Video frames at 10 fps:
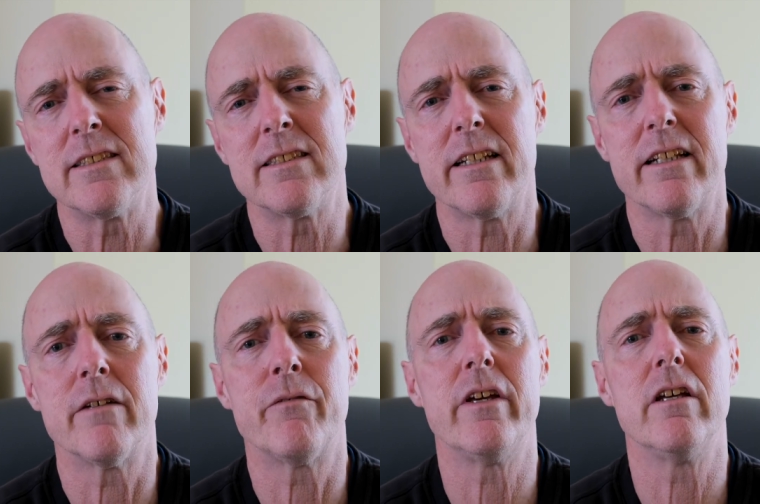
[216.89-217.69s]
said it a
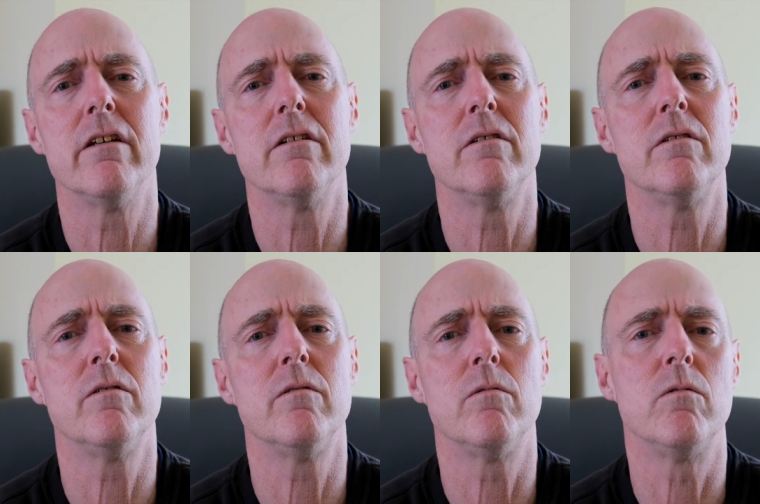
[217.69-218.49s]

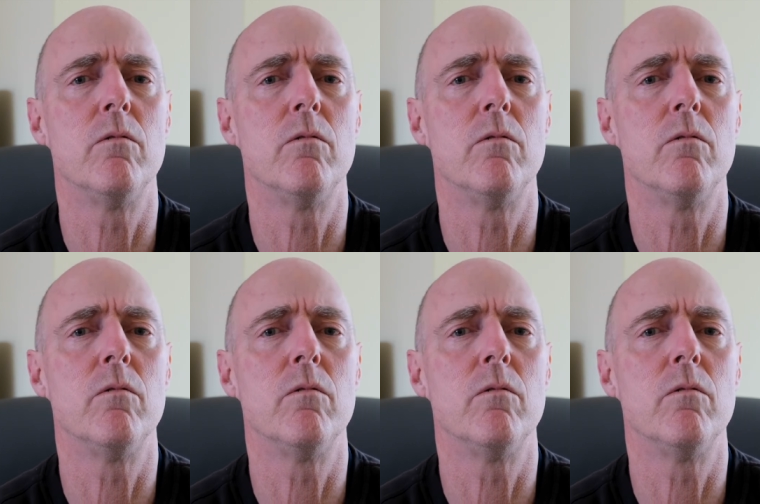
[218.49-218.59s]
few